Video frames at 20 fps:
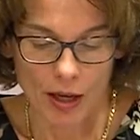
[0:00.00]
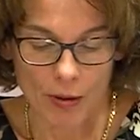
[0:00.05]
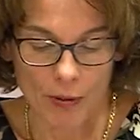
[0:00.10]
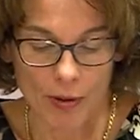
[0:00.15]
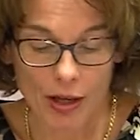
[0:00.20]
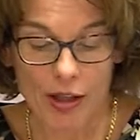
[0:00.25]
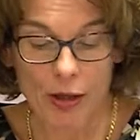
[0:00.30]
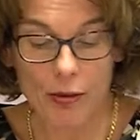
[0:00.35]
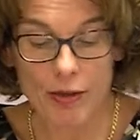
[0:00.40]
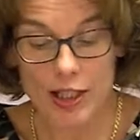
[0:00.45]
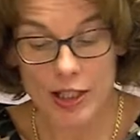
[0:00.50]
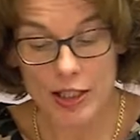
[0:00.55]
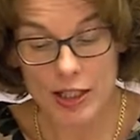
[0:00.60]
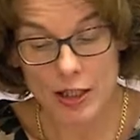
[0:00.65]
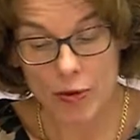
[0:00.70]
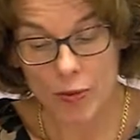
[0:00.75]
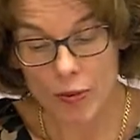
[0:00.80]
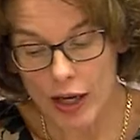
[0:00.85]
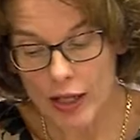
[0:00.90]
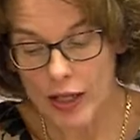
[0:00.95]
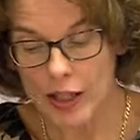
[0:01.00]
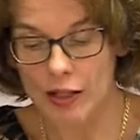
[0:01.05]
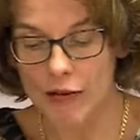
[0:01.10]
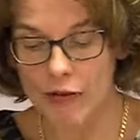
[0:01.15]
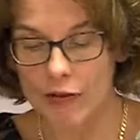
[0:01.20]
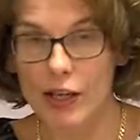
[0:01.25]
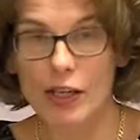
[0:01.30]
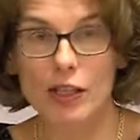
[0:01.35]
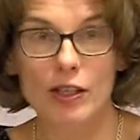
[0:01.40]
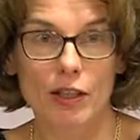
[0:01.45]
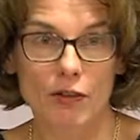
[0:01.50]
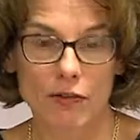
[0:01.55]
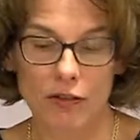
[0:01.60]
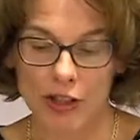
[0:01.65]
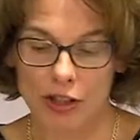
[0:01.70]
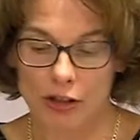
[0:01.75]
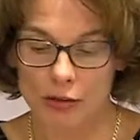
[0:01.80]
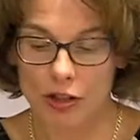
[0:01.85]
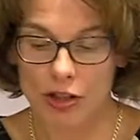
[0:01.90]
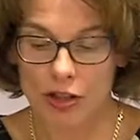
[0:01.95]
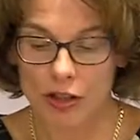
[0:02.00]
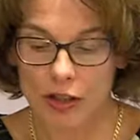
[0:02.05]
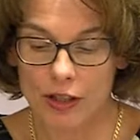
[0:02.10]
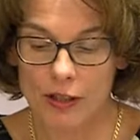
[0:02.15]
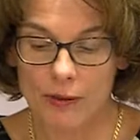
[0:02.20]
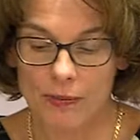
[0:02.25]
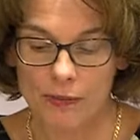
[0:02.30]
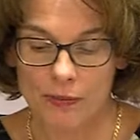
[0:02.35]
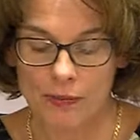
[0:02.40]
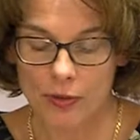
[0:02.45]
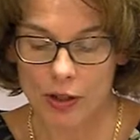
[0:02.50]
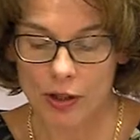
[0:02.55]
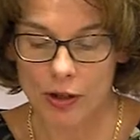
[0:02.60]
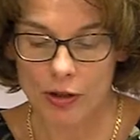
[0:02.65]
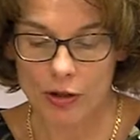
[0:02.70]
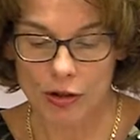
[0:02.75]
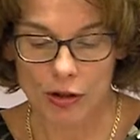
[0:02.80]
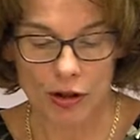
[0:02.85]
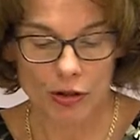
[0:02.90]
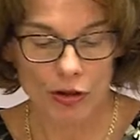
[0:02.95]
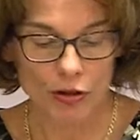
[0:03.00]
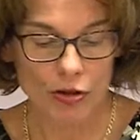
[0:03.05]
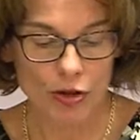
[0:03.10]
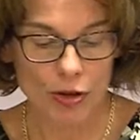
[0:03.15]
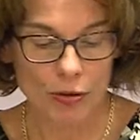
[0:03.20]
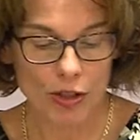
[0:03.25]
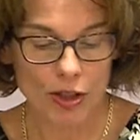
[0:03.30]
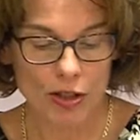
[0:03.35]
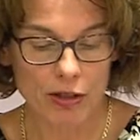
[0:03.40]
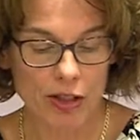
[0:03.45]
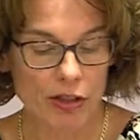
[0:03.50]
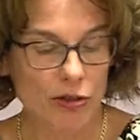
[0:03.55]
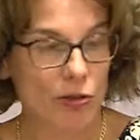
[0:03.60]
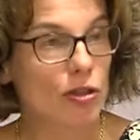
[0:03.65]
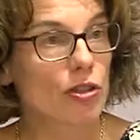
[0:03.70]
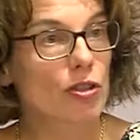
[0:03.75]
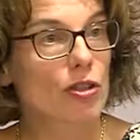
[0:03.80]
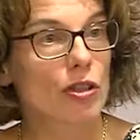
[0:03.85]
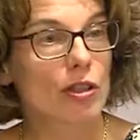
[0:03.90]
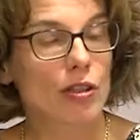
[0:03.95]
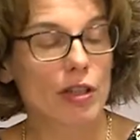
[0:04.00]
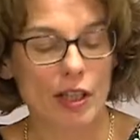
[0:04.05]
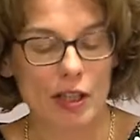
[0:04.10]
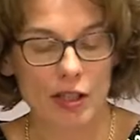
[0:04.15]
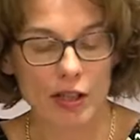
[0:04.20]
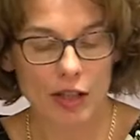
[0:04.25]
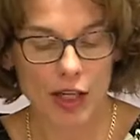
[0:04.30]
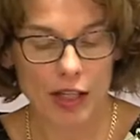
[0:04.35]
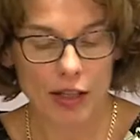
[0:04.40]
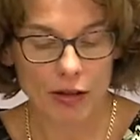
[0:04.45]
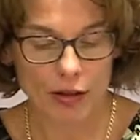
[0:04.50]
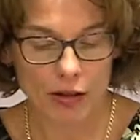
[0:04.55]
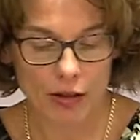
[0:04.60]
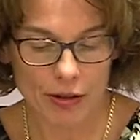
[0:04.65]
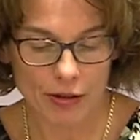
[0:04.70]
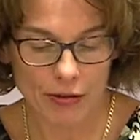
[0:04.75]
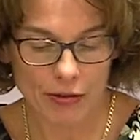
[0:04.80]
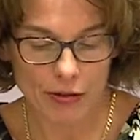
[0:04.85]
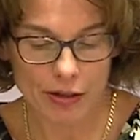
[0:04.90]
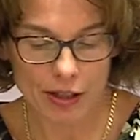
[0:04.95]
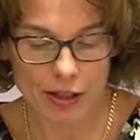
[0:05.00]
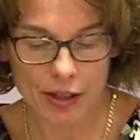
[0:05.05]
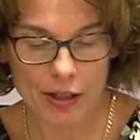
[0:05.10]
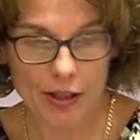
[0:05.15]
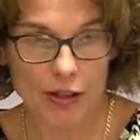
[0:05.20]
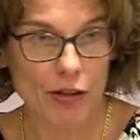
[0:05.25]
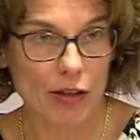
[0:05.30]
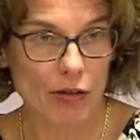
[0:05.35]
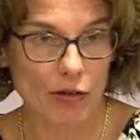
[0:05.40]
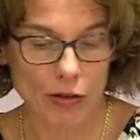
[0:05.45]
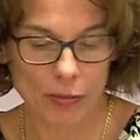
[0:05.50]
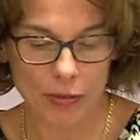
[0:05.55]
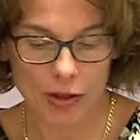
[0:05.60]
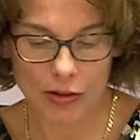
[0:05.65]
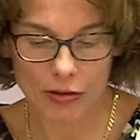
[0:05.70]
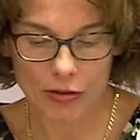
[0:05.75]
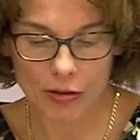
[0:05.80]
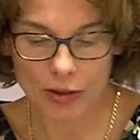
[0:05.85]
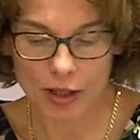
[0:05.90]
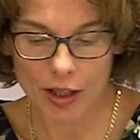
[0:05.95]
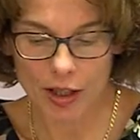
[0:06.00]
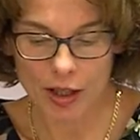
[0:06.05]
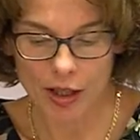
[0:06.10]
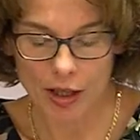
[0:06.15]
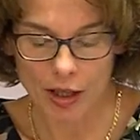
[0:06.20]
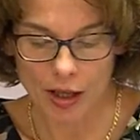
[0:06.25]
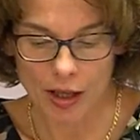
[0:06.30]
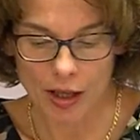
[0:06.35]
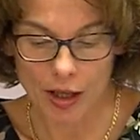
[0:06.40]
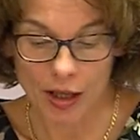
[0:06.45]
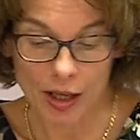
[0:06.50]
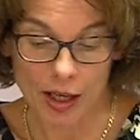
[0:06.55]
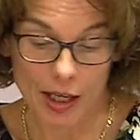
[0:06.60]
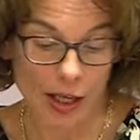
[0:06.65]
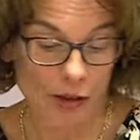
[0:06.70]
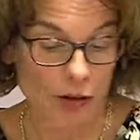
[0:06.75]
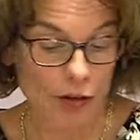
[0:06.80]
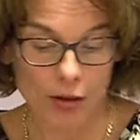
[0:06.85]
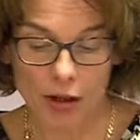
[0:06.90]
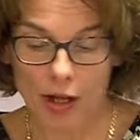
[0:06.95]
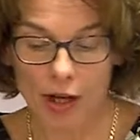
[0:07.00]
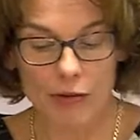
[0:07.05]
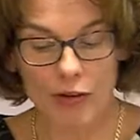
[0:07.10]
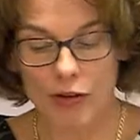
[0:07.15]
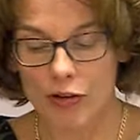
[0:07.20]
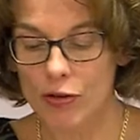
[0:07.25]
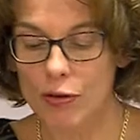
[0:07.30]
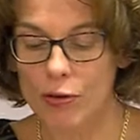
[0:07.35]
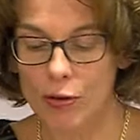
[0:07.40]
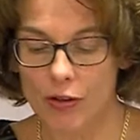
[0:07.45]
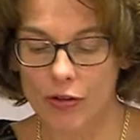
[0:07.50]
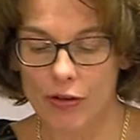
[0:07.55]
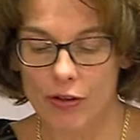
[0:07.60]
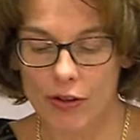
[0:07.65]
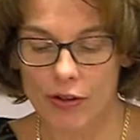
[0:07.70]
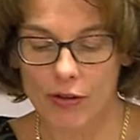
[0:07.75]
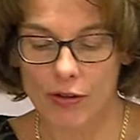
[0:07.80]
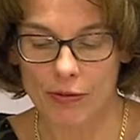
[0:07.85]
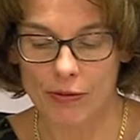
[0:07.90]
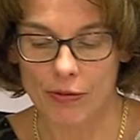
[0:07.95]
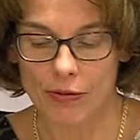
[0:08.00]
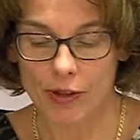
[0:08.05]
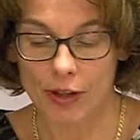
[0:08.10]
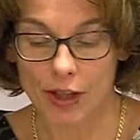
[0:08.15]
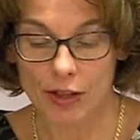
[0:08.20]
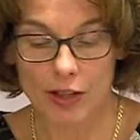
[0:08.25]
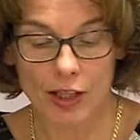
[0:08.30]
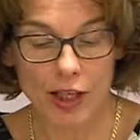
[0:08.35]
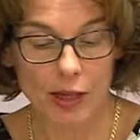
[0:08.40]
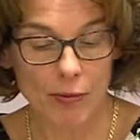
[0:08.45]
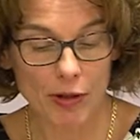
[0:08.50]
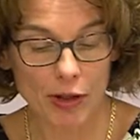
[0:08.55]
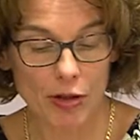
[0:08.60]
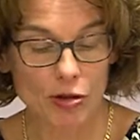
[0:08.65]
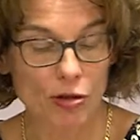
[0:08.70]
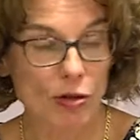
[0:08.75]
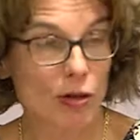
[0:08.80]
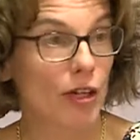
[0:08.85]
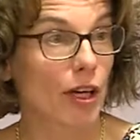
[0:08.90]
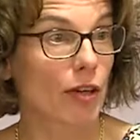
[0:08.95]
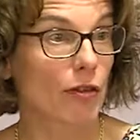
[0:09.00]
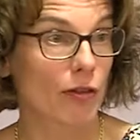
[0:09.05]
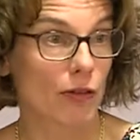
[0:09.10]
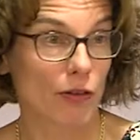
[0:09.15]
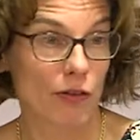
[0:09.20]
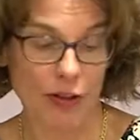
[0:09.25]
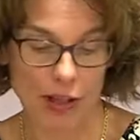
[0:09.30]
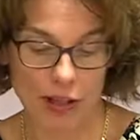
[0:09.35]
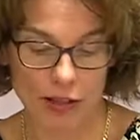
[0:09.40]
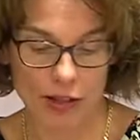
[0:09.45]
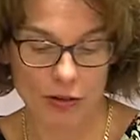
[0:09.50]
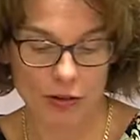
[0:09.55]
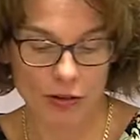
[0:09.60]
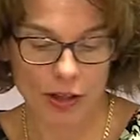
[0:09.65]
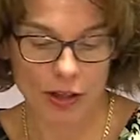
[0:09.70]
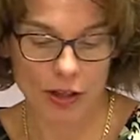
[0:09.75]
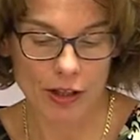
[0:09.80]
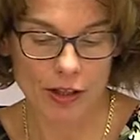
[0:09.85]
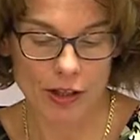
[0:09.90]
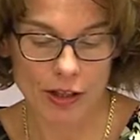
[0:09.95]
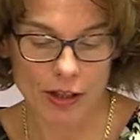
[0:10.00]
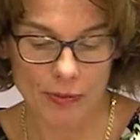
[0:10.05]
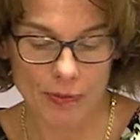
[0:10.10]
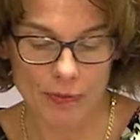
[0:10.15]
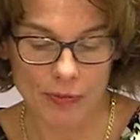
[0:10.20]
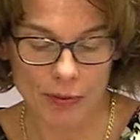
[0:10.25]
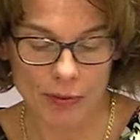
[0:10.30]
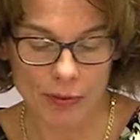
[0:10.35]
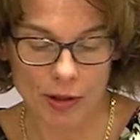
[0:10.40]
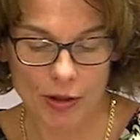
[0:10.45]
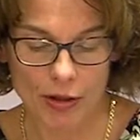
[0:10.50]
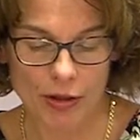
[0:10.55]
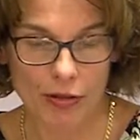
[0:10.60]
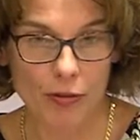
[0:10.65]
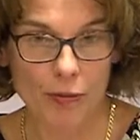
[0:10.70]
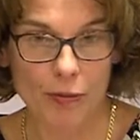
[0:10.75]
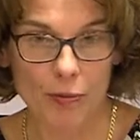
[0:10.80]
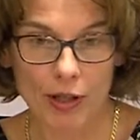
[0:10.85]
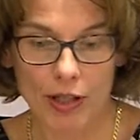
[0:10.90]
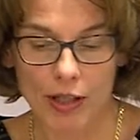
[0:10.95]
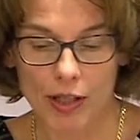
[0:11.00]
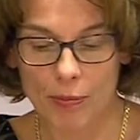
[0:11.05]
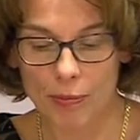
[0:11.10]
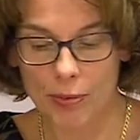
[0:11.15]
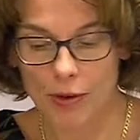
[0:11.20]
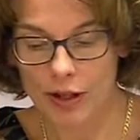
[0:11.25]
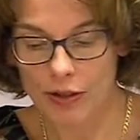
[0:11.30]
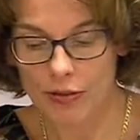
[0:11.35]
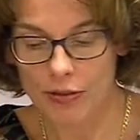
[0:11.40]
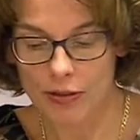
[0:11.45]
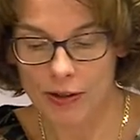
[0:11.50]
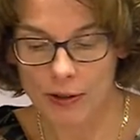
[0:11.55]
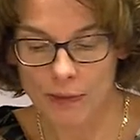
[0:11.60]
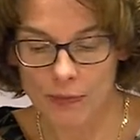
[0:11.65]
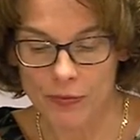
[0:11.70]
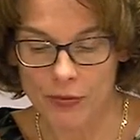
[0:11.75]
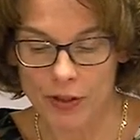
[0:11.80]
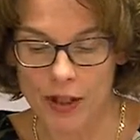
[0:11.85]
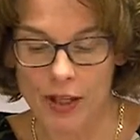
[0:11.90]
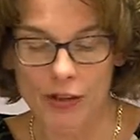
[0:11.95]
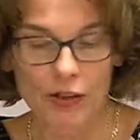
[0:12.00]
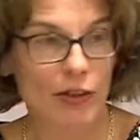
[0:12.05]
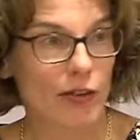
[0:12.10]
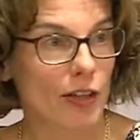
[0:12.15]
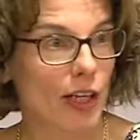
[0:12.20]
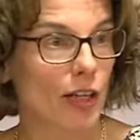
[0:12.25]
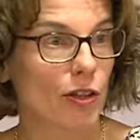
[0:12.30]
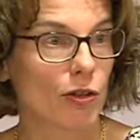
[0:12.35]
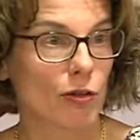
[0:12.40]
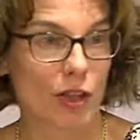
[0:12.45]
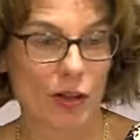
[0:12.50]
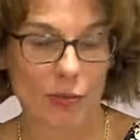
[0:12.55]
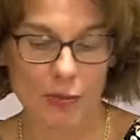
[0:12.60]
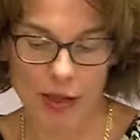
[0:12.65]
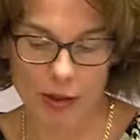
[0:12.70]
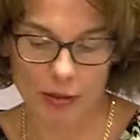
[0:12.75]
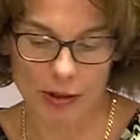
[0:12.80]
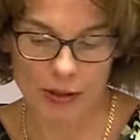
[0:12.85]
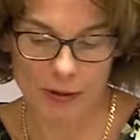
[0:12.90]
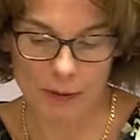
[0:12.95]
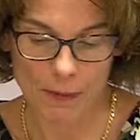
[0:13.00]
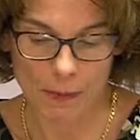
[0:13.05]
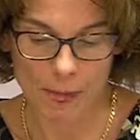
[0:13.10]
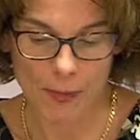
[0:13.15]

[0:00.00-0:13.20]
Well, there was actually one in the Faculty of Literature who taught Jewish literature and iconography and some history, and I took all of his courses. He actually had been thrown out of the Faculty of Theology because, being a priest, he had decided to get married.